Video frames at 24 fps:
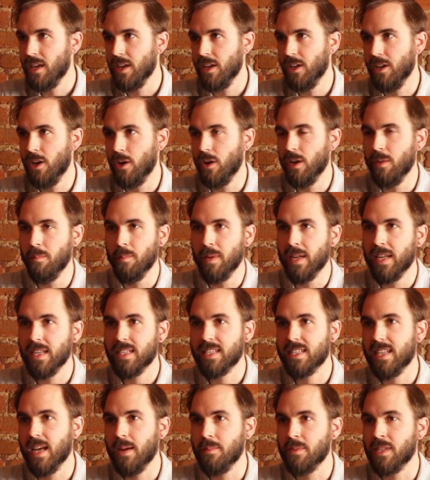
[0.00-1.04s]
you know, and many
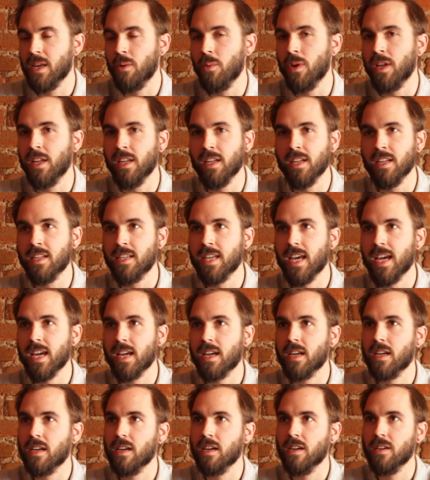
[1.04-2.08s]
steps that we need to take
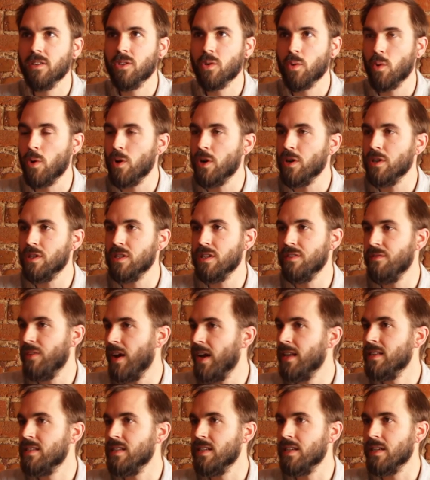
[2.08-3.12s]
towards
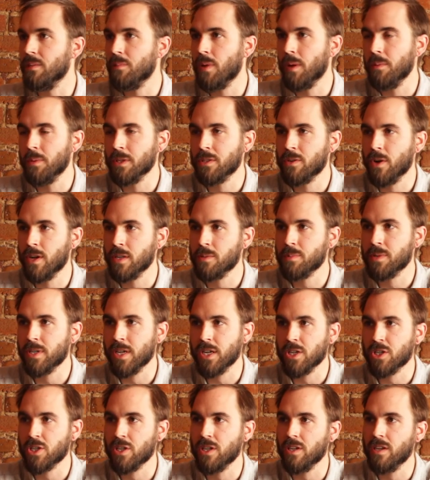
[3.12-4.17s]
advancing public
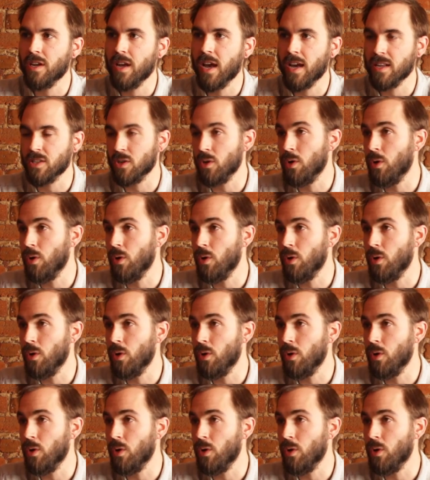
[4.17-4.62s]
transportation as a